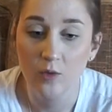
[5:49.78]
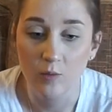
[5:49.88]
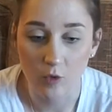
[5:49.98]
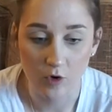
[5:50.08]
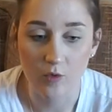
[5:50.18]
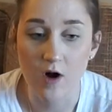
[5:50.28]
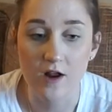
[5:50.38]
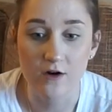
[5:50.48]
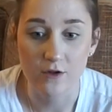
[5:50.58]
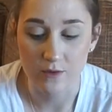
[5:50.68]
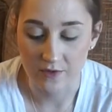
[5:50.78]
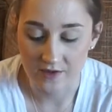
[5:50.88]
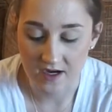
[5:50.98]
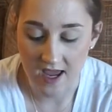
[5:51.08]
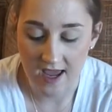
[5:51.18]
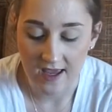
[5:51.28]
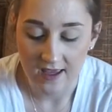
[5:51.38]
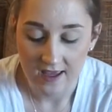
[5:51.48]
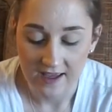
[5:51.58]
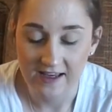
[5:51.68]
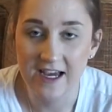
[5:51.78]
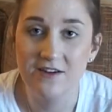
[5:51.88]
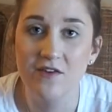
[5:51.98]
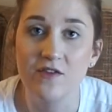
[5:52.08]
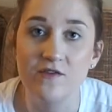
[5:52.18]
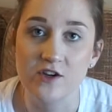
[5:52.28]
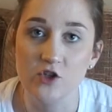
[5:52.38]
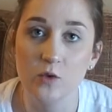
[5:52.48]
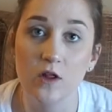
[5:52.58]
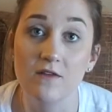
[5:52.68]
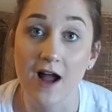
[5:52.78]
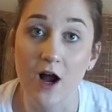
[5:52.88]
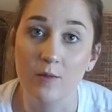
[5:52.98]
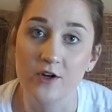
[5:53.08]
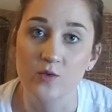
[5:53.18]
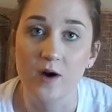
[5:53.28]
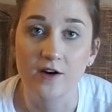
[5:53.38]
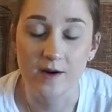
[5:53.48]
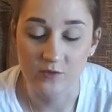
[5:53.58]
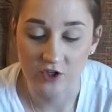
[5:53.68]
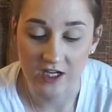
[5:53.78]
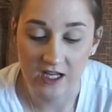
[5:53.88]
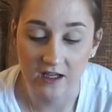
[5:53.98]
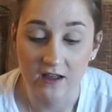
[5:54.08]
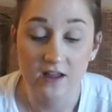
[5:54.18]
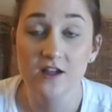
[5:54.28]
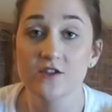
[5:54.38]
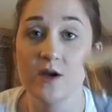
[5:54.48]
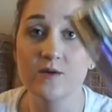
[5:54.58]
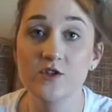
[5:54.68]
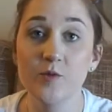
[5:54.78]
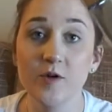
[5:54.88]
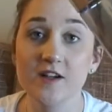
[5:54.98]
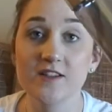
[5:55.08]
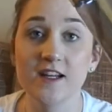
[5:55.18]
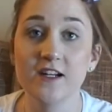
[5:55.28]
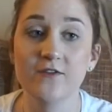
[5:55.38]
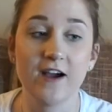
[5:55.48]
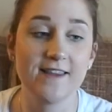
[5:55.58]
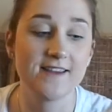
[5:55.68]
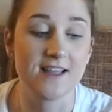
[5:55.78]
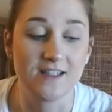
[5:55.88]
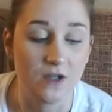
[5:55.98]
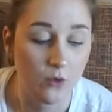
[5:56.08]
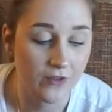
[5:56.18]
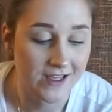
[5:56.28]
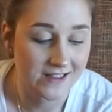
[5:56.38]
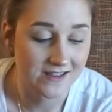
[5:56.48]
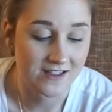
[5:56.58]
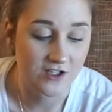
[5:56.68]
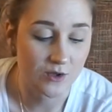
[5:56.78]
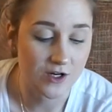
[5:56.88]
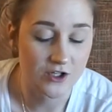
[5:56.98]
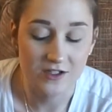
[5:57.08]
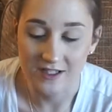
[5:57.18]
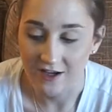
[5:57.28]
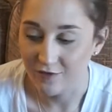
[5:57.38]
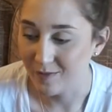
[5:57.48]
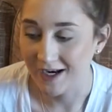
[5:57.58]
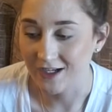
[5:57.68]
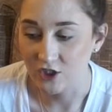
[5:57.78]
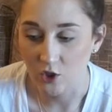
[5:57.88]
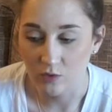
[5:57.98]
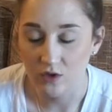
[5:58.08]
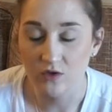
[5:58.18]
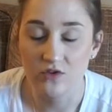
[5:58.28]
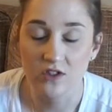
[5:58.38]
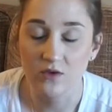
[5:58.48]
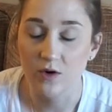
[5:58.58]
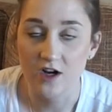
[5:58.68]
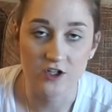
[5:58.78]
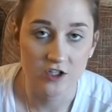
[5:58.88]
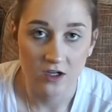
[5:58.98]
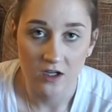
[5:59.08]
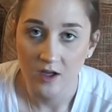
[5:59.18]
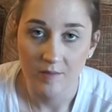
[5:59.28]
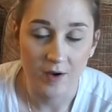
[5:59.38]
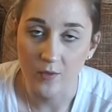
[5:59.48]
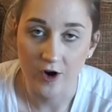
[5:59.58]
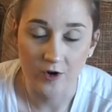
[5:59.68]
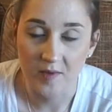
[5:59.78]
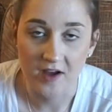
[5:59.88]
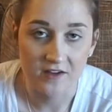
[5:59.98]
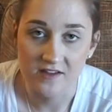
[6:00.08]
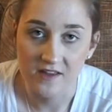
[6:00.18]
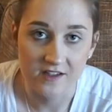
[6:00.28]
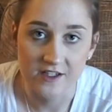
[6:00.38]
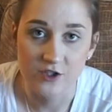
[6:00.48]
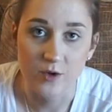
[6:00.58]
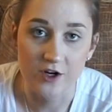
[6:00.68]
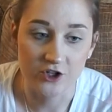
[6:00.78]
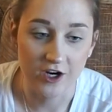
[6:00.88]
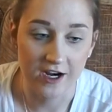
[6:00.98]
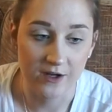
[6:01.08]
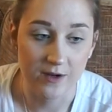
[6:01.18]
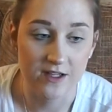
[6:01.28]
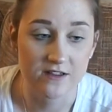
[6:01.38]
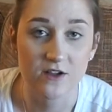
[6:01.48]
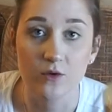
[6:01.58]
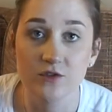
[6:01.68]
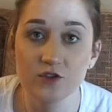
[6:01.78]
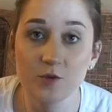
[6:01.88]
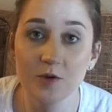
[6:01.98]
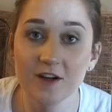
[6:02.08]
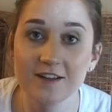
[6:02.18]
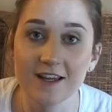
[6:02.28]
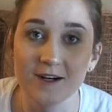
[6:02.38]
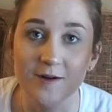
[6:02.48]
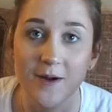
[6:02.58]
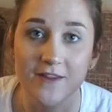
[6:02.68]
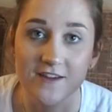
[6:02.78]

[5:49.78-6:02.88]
more water throughout the day and kind of have a visual of how much water I'm drinking. So I was super excited to find this. I don't think it's dishwasher safe, but I don't usually wash my water bottles in the dishwasher anyways, so super excited about